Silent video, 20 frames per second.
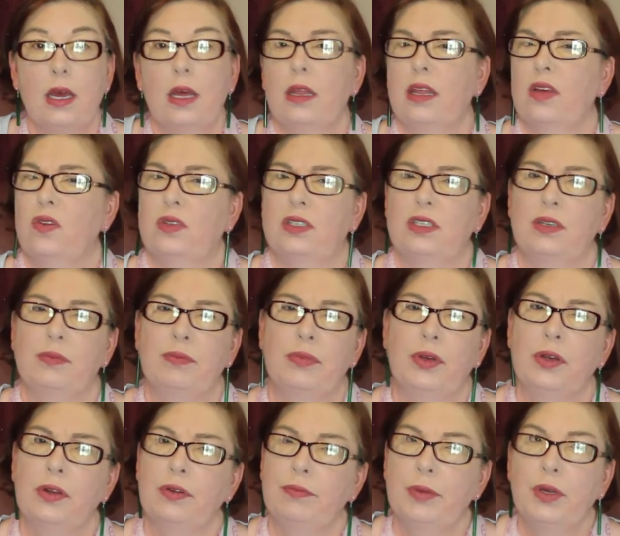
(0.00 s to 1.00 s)
there was some
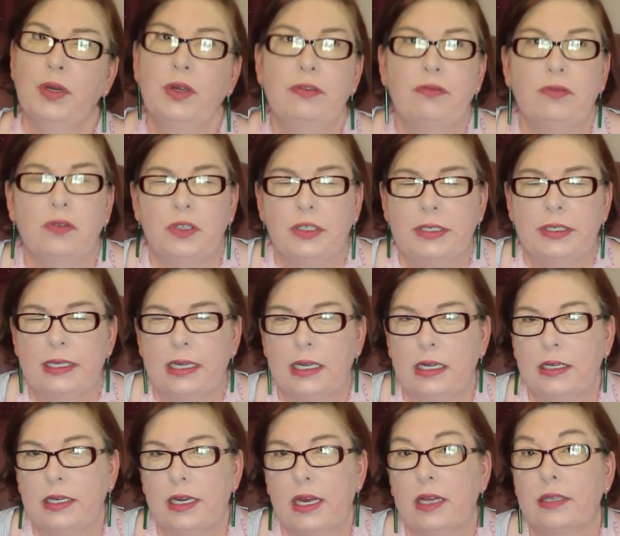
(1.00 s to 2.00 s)
beautiful New
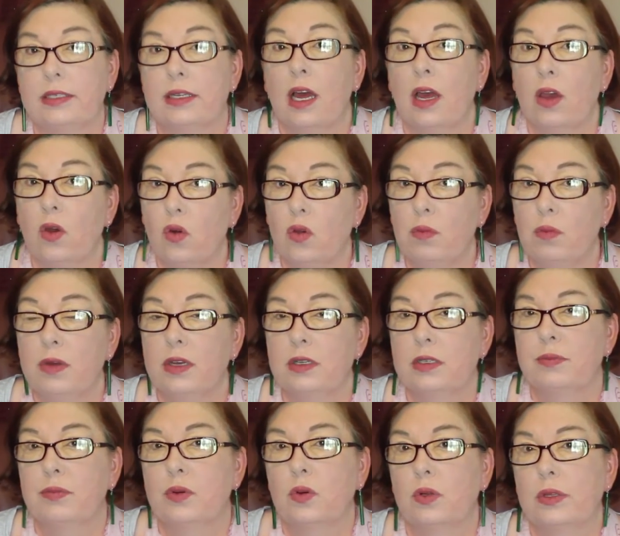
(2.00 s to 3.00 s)
Zealand yarns. I
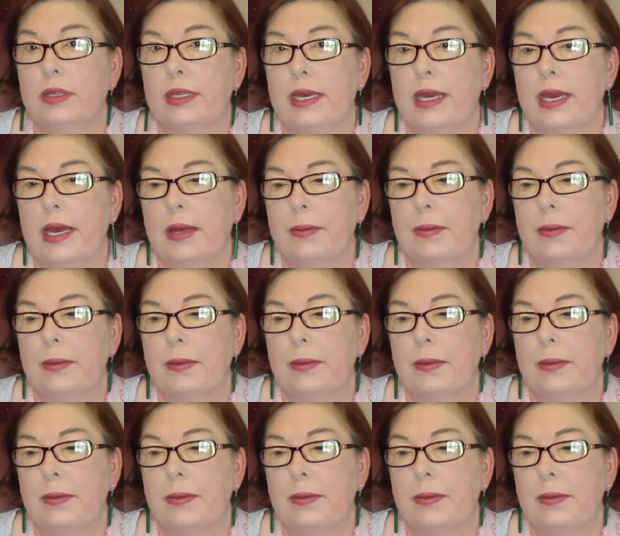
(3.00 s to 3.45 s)
almost bought the